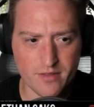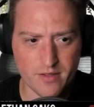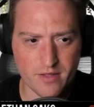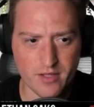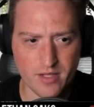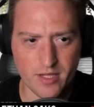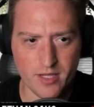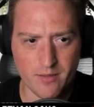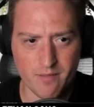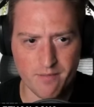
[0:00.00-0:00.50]

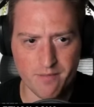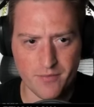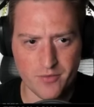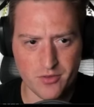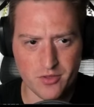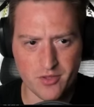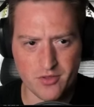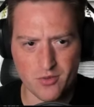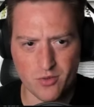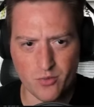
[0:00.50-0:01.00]
Um, there's
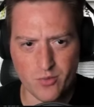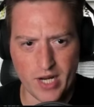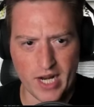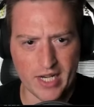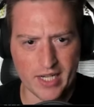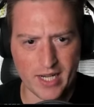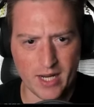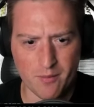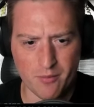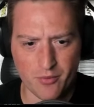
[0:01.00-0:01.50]
also
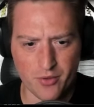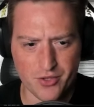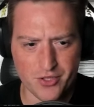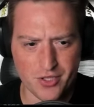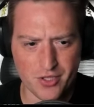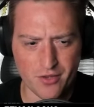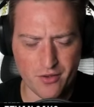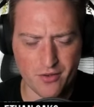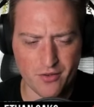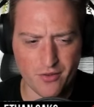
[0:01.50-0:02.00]
Erratic
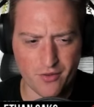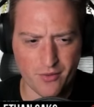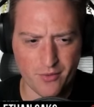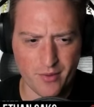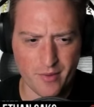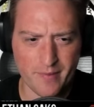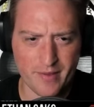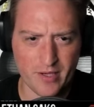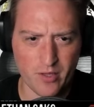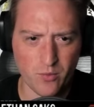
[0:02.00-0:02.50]
Apparition, 3
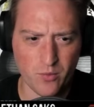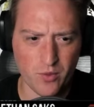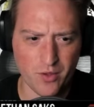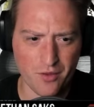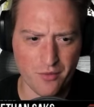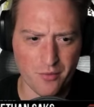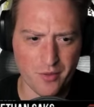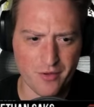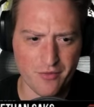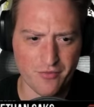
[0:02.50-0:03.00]
mana,
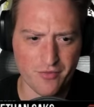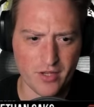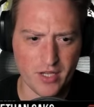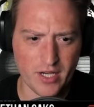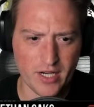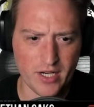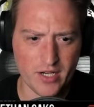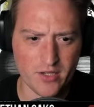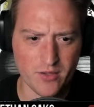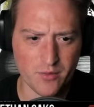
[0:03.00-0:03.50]
1-3
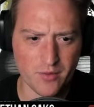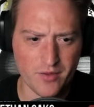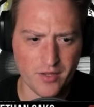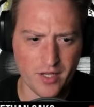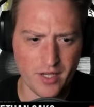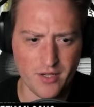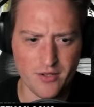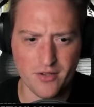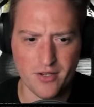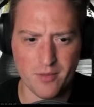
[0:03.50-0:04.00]
flyer with
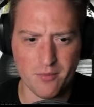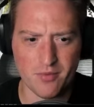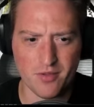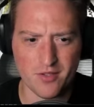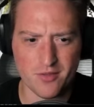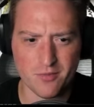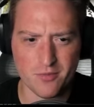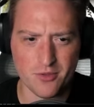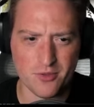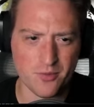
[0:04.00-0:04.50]
Eerie, plus
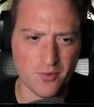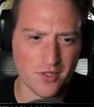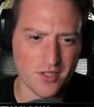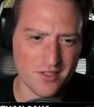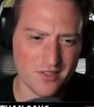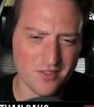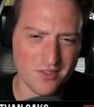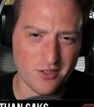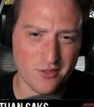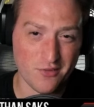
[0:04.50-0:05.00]
and plus 1
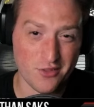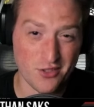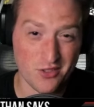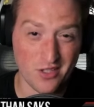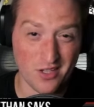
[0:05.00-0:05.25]
until end of turn.